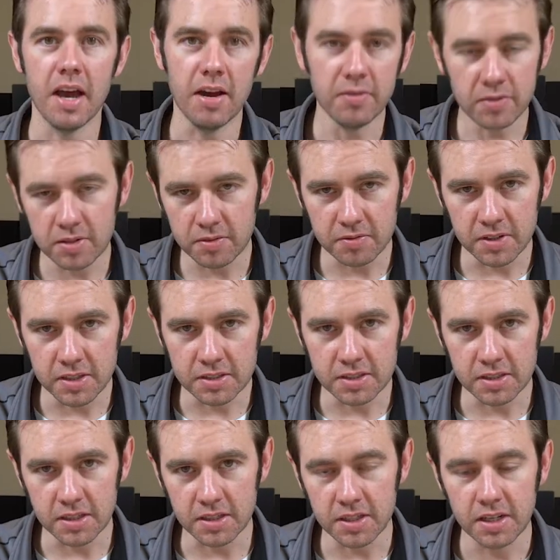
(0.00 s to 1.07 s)
ever
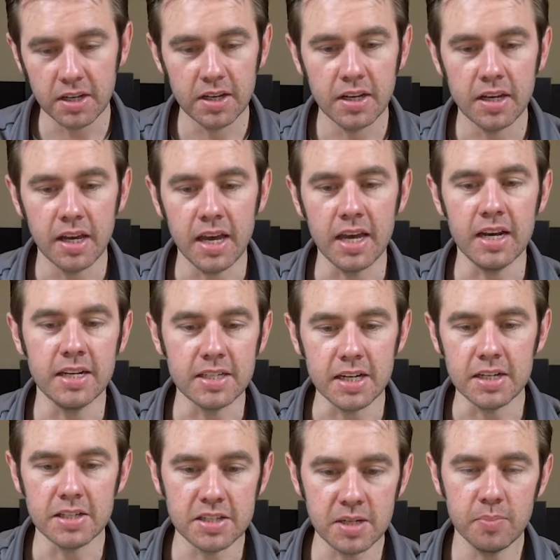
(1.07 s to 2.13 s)
invented and is
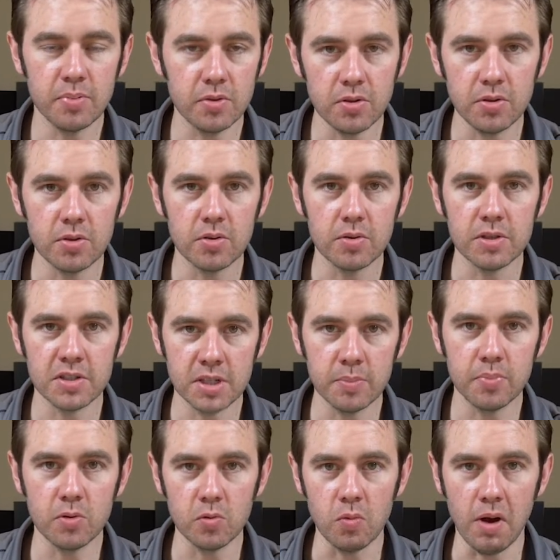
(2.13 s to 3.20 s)
a
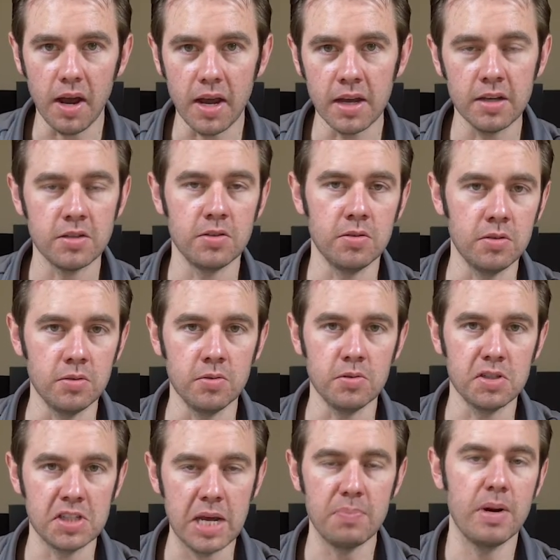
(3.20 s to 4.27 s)
simple way to
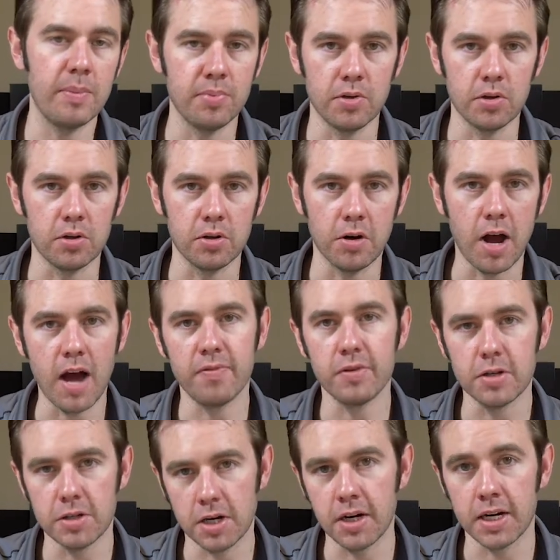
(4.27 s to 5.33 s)
step up your
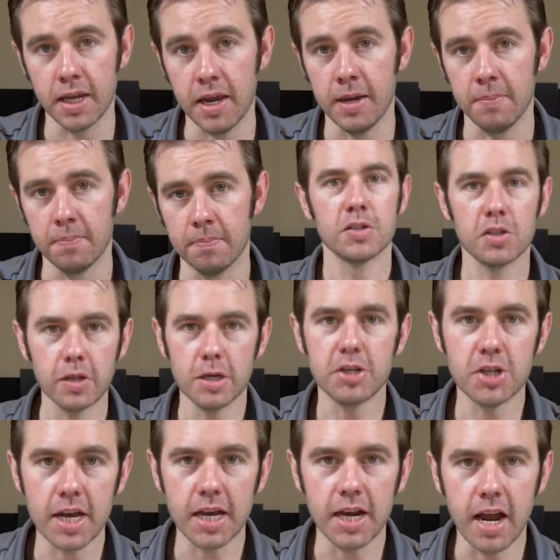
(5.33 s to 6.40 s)
office chair game. So let's
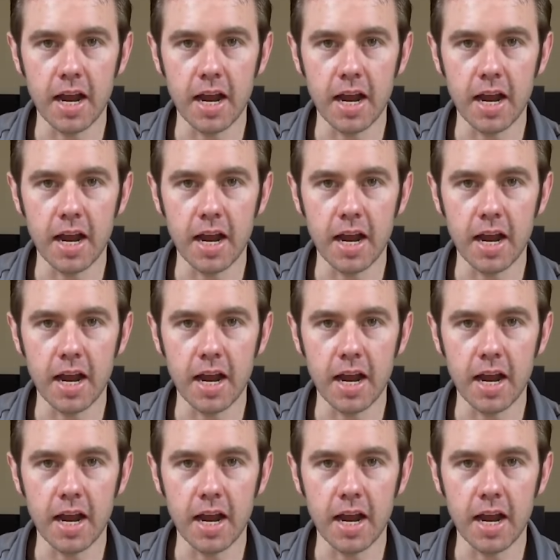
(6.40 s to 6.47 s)
check it